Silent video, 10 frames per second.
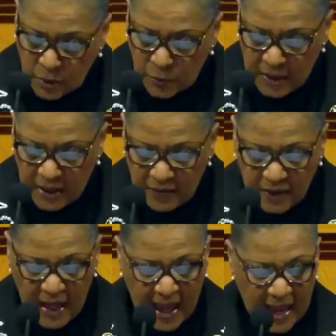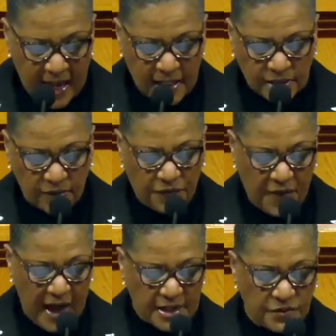We live in an age of
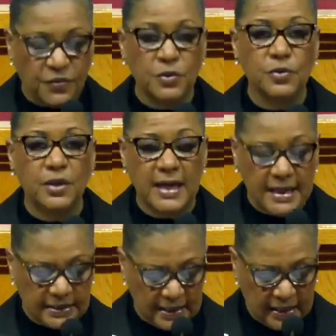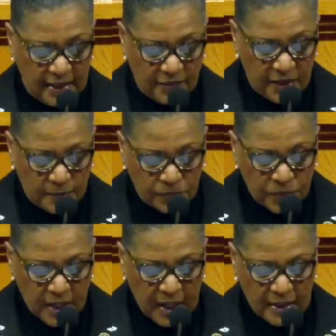fast food, easy living,
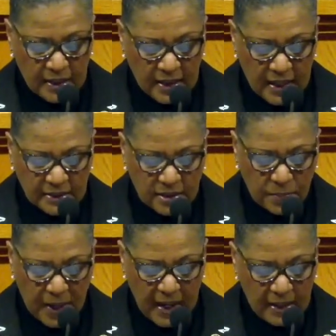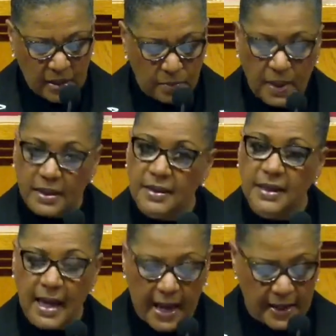and the less the pain, the better the
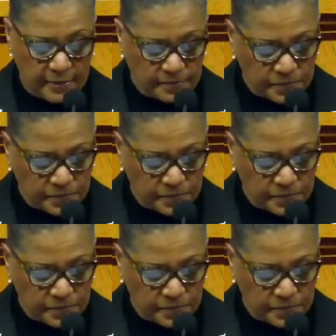gain.